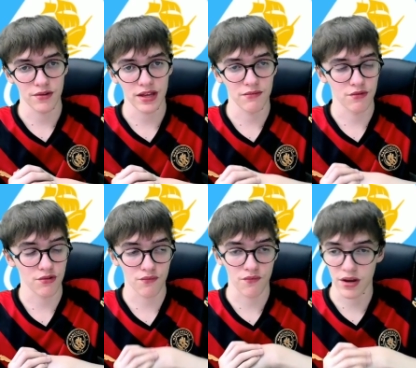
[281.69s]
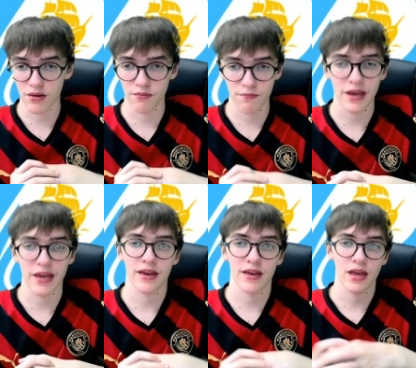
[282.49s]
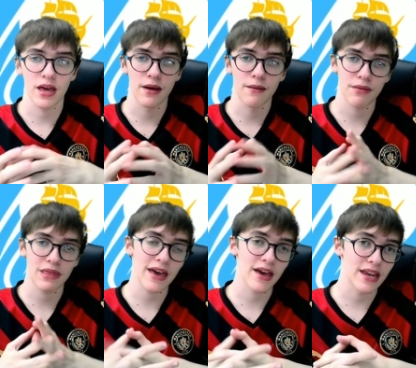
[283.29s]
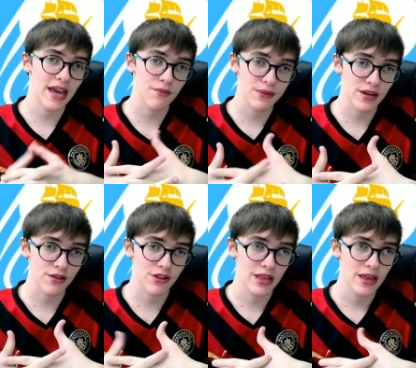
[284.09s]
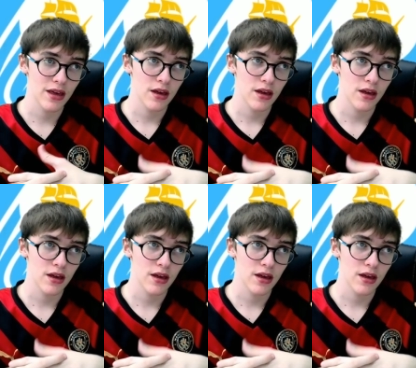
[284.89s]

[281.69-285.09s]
He was a real big um, player in helping us